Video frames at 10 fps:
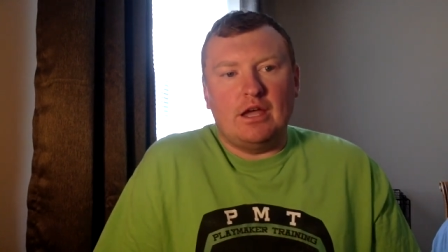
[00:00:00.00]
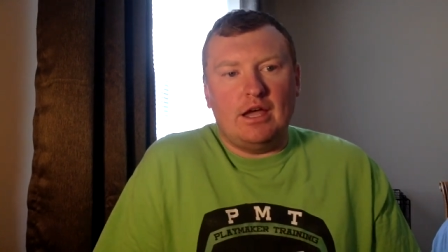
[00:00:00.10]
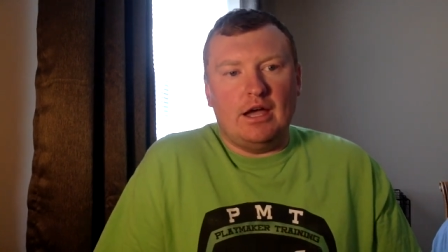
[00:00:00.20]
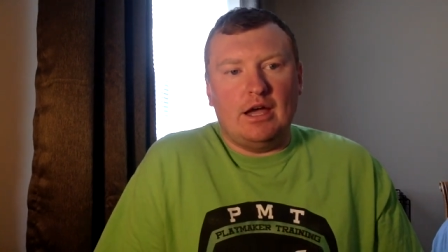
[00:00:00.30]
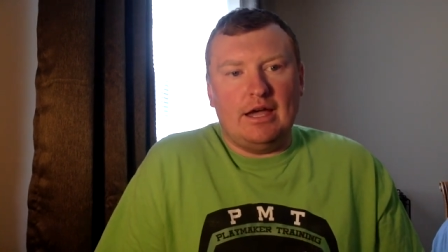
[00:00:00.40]

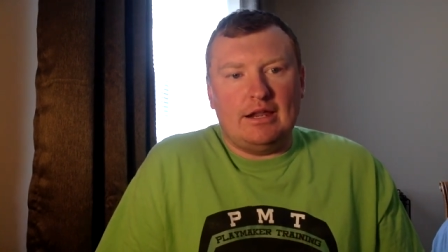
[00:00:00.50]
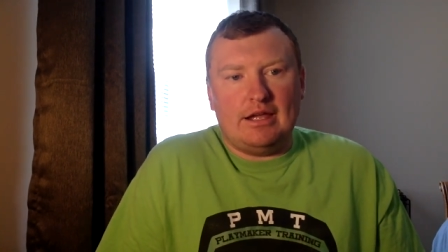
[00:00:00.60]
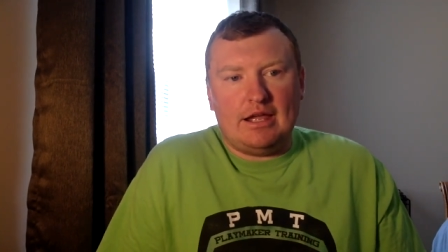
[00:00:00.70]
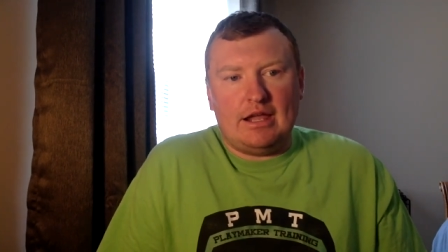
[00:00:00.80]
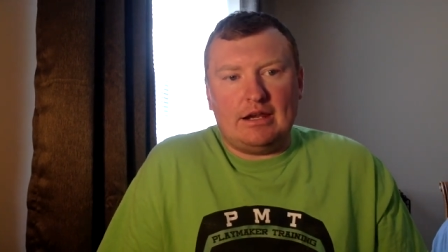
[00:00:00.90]
And,
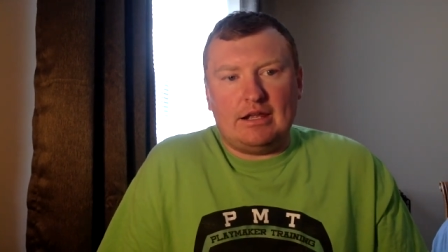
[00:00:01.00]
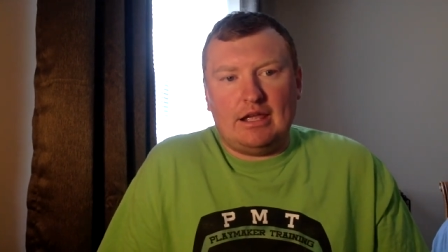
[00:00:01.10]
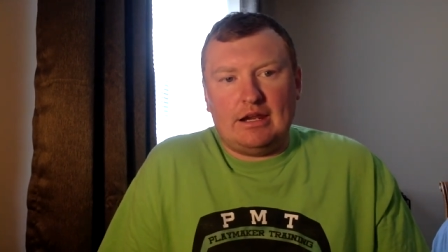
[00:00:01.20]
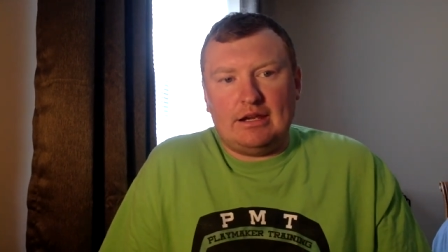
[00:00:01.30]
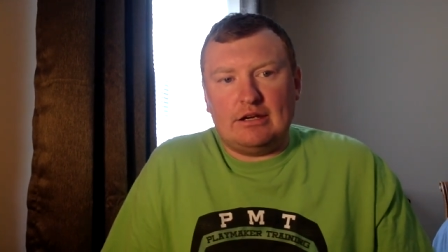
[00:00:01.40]

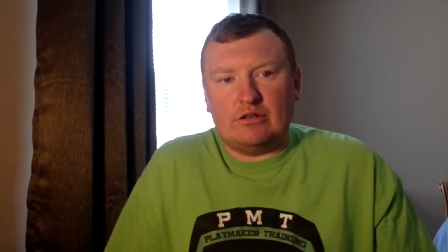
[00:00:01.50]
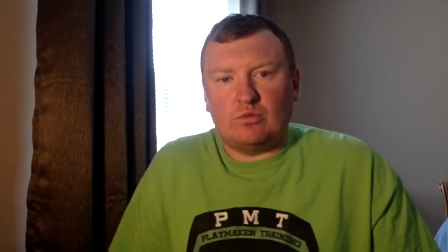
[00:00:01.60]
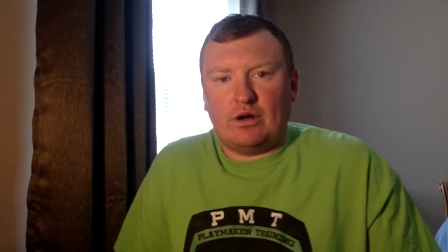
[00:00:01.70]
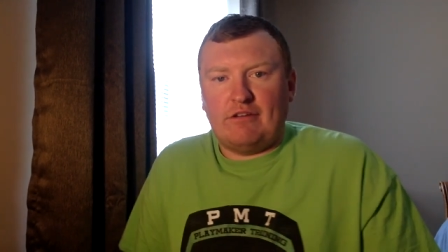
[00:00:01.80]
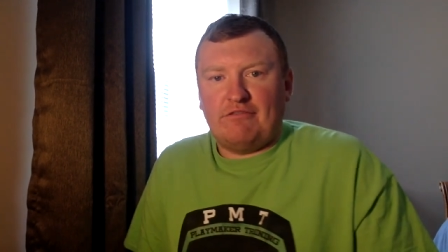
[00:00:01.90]
and, here's
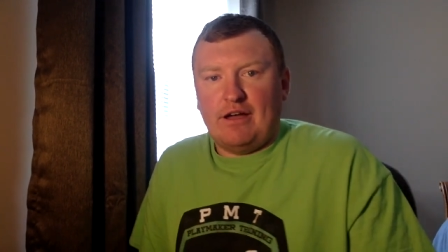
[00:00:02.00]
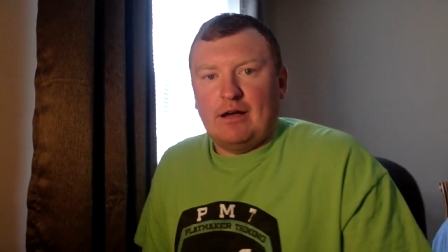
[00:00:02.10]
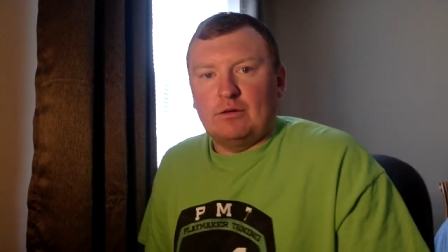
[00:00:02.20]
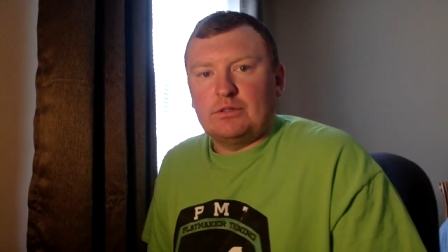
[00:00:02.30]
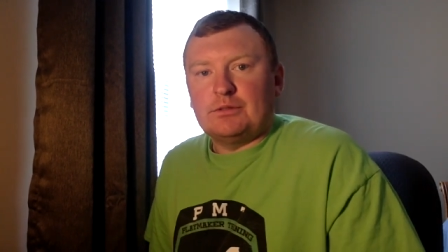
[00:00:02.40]
what I
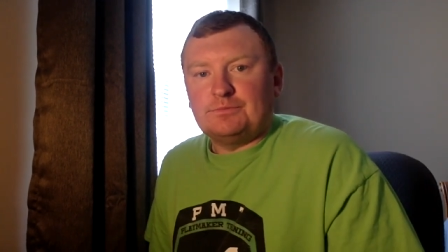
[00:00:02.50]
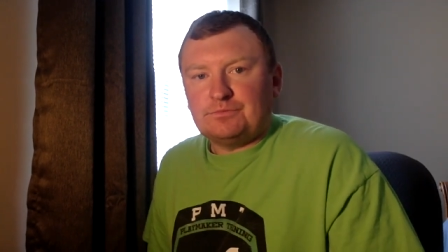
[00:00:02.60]
found.